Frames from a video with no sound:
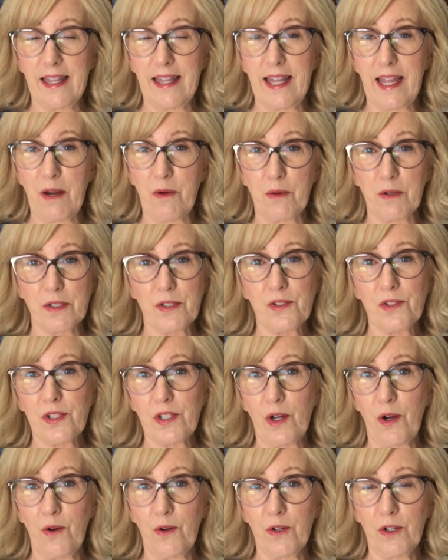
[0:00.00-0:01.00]
They were
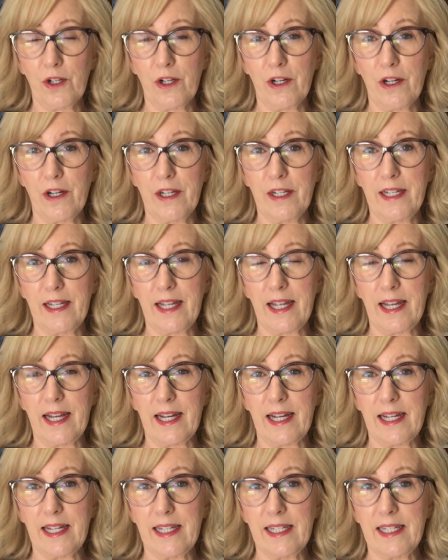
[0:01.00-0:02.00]
so good,
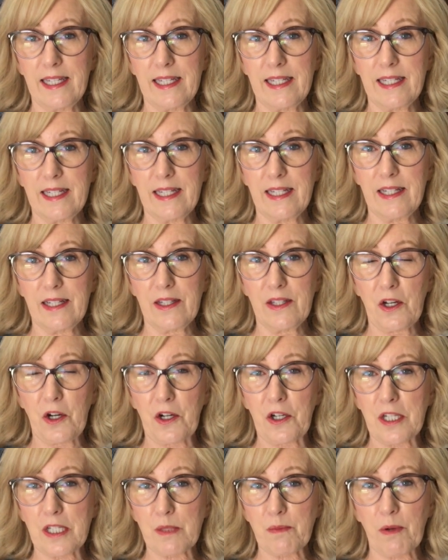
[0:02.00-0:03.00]
and the
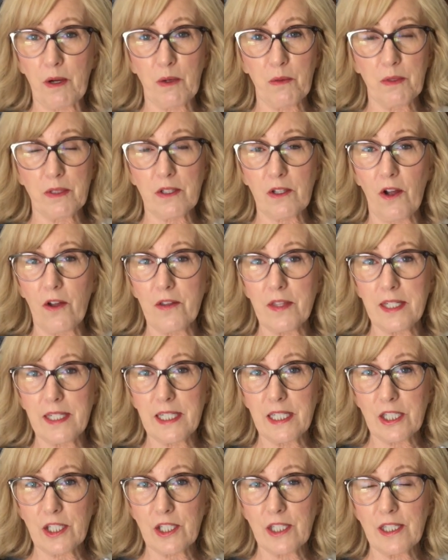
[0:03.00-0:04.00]
hardest part was all the
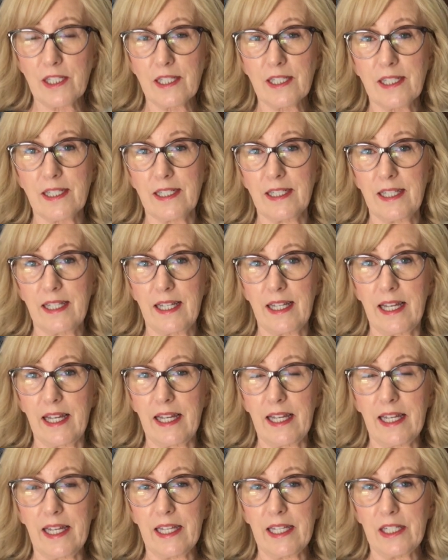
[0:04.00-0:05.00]
dishes,
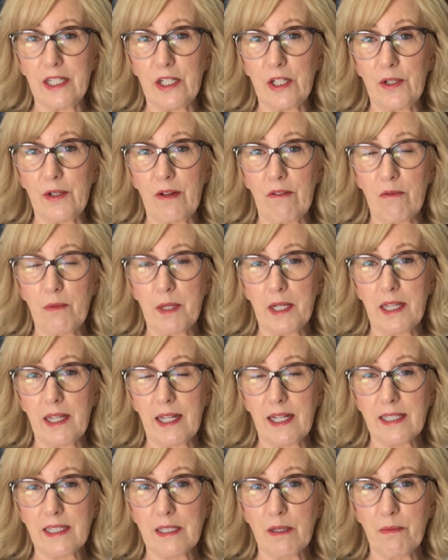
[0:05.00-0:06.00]
and everybody
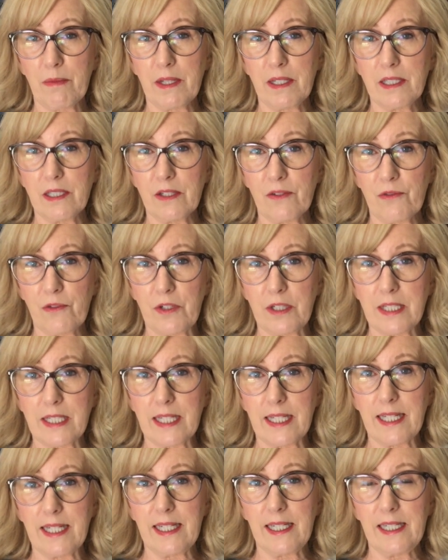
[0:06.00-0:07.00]
likes something different to
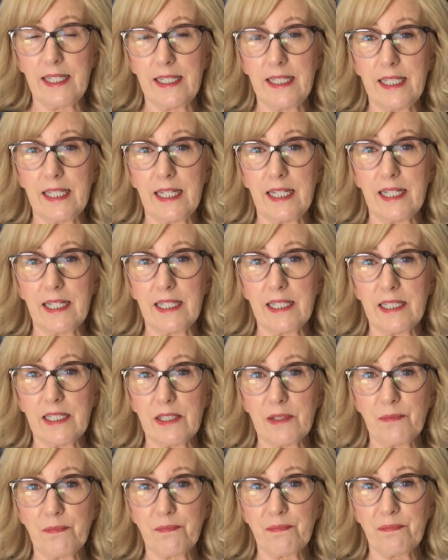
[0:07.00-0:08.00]
eat, and